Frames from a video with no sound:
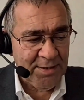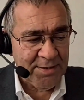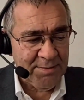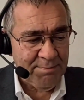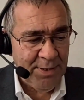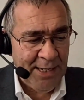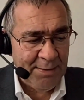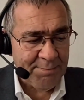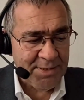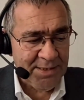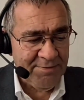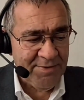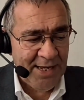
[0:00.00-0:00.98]
I'm going to
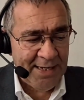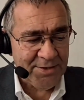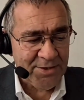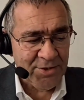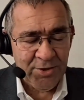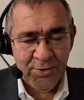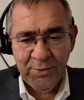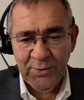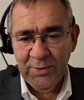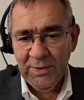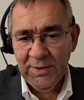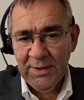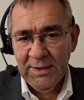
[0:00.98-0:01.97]
perhaps leave that
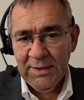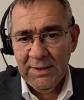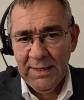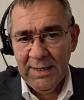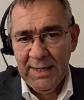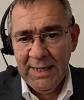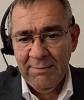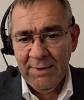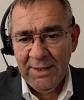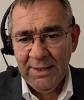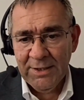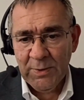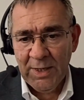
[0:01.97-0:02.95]
to
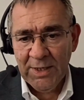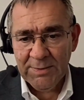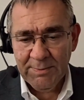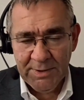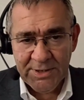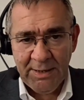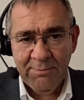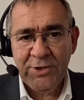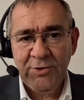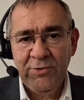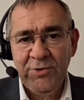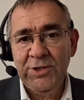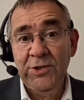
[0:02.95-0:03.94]
Amy to answer, but
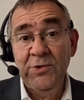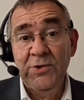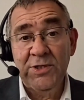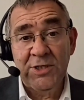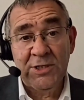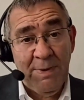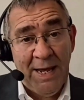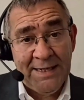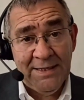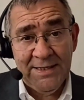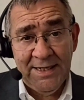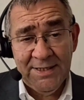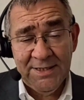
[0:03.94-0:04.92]
some students do
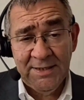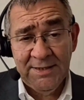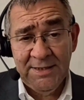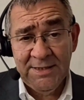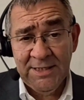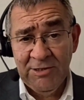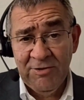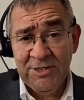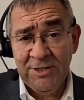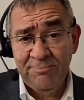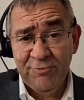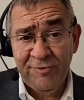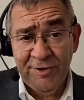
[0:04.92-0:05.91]
suspend their studies, and there
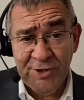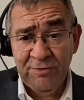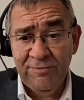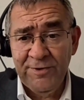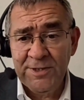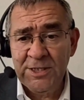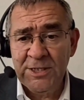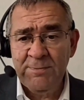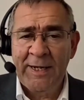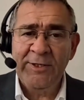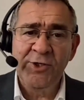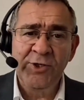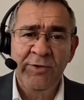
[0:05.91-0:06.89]
is a provision for
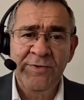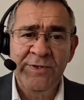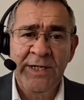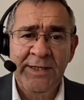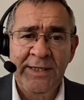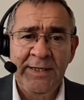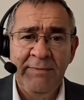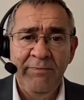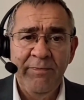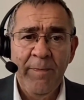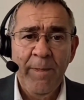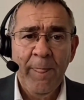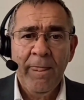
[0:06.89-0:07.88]
suspension of study,